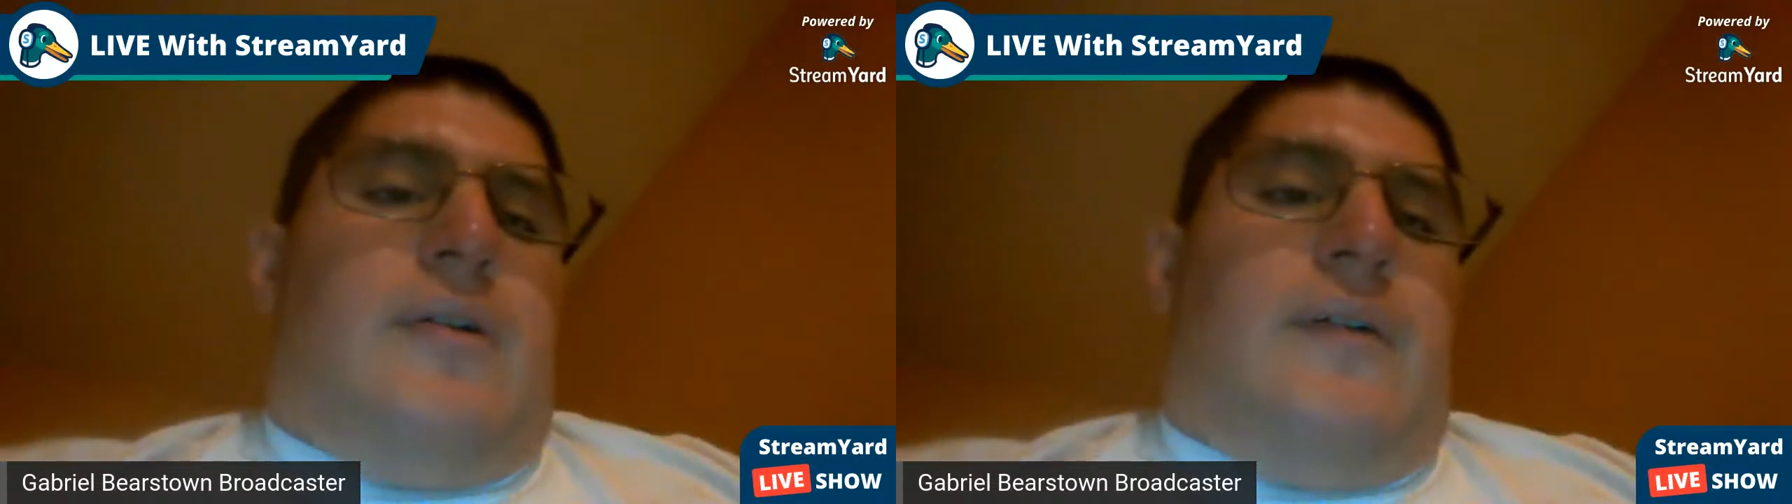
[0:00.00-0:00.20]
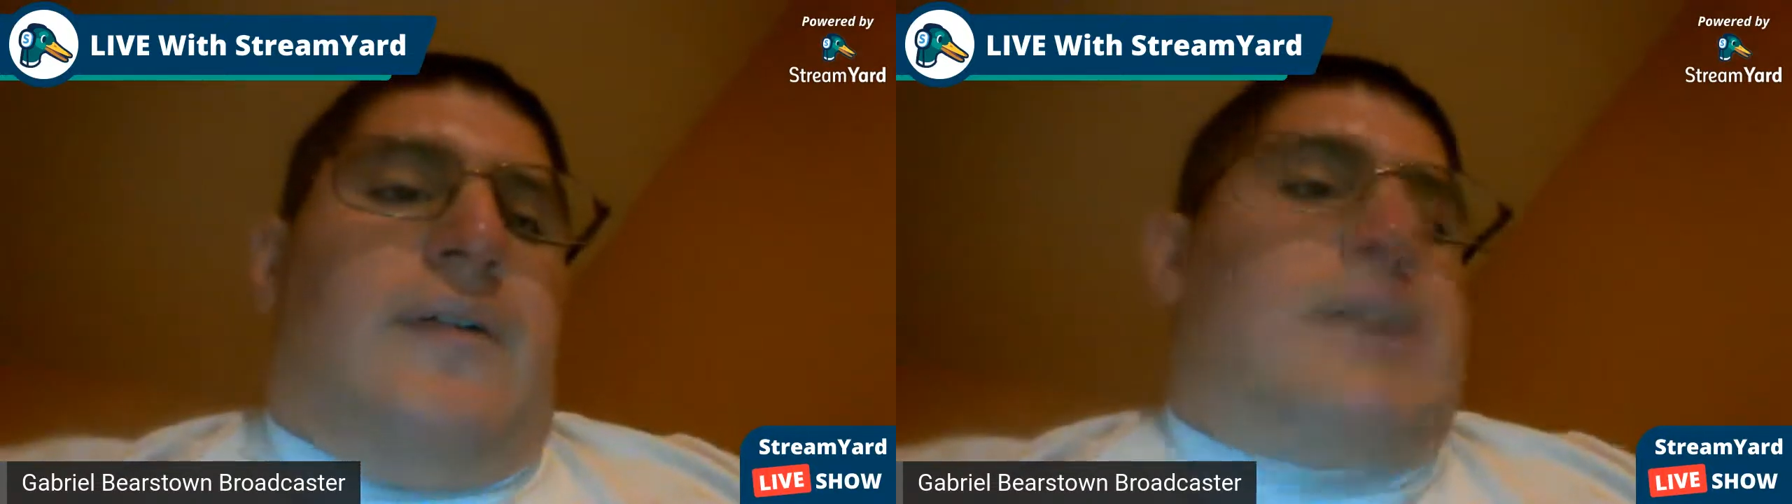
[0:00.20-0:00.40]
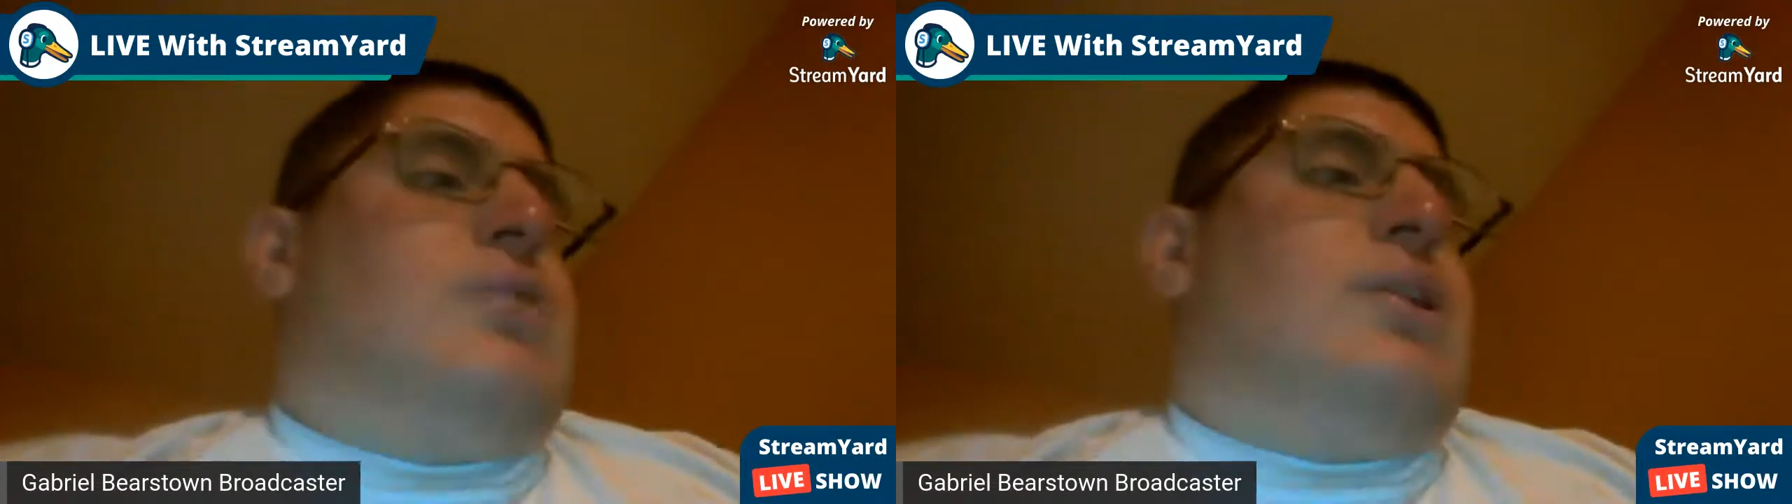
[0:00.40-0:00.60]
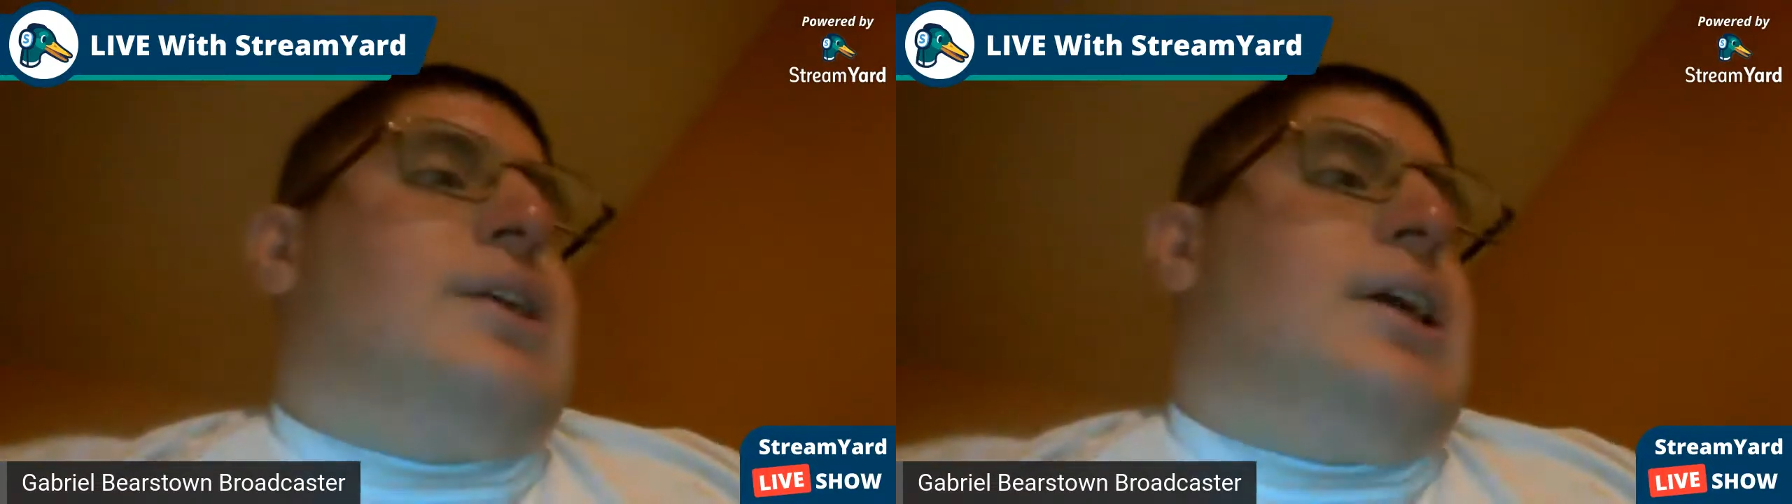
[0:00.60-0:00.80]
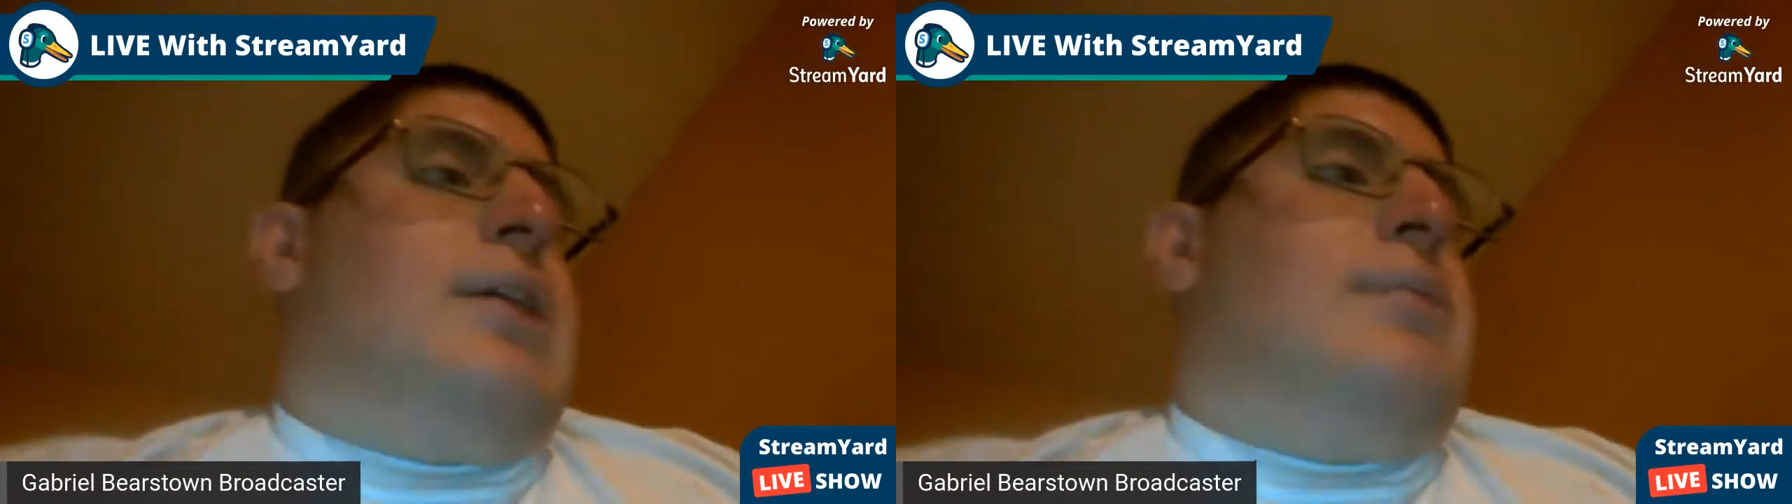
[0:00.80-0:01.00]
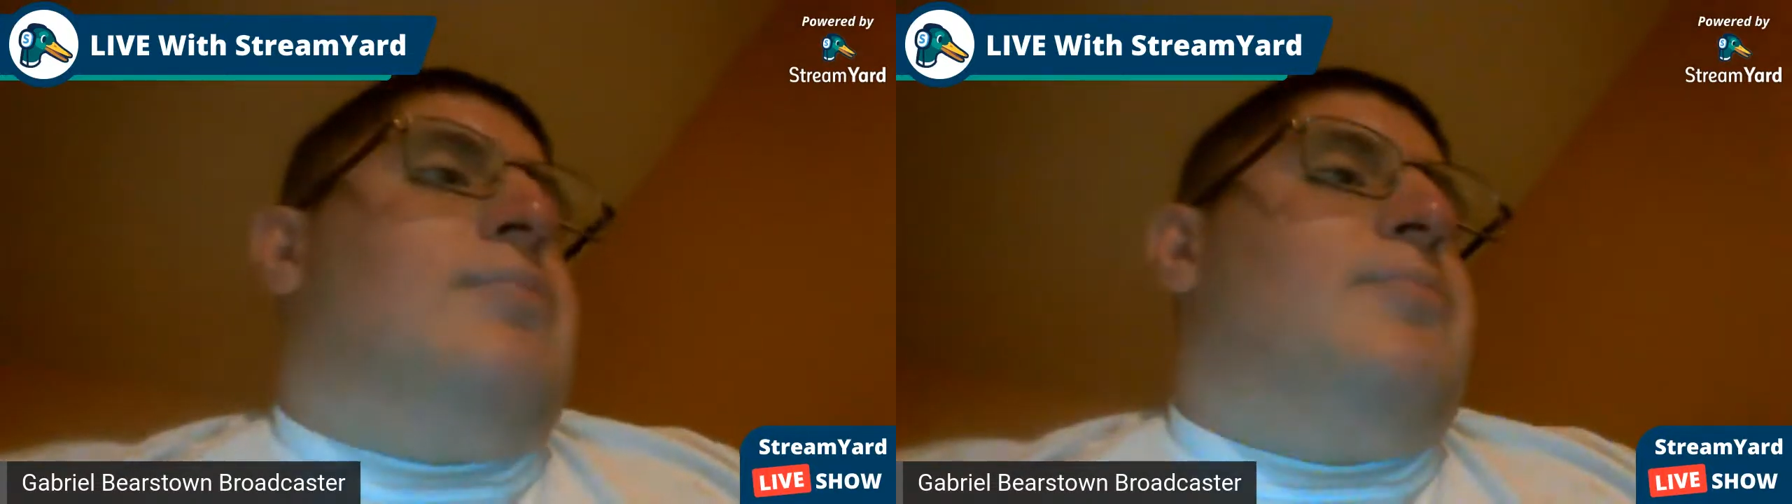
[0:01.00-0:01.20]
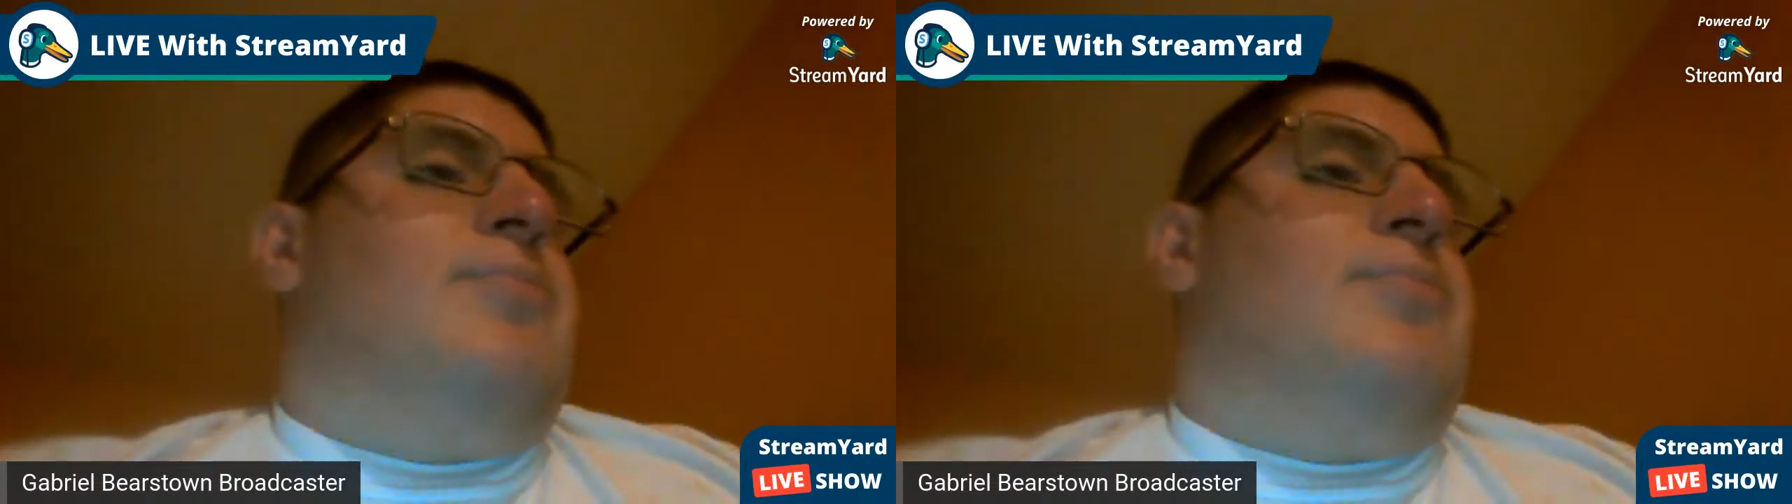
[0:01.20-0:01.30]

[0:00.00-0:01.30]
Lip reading: first one team.